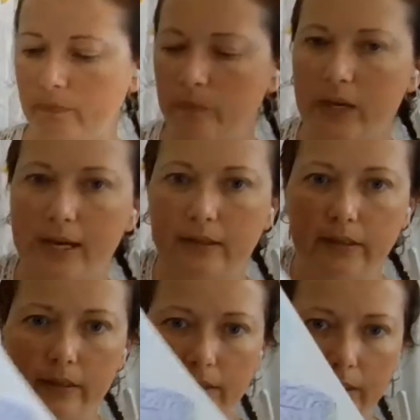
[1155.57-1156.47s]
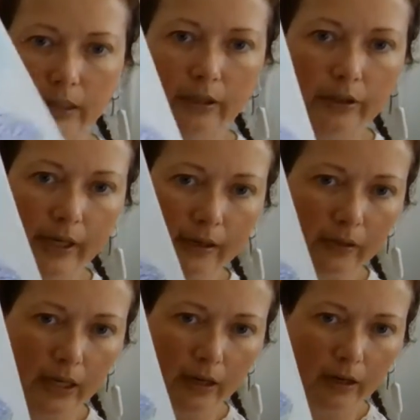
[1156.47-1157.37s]
that's the cedar down
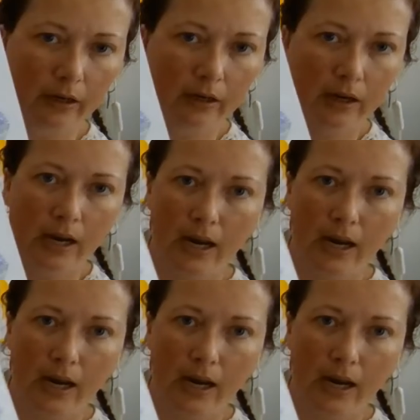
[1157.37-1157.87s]
there,